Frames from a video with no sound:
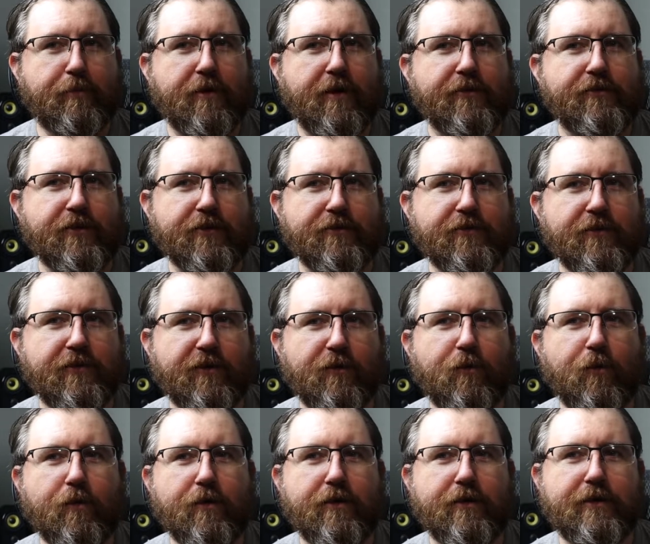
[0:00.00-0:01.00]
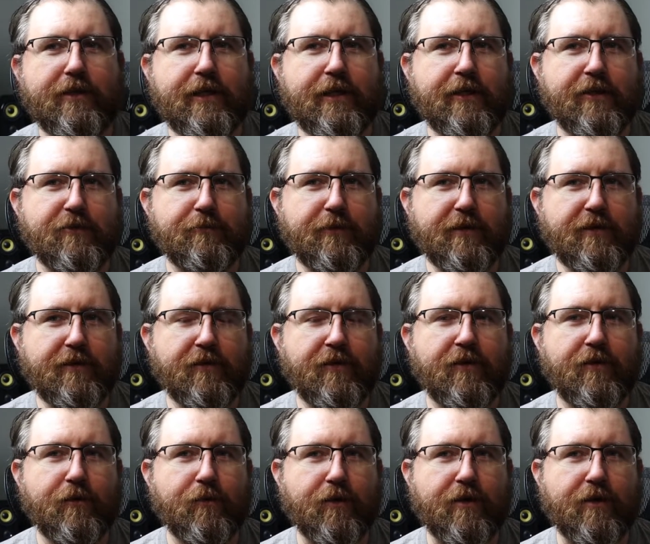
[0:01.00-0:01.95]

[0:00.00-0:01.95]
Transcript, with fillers: my projects during quarantine has been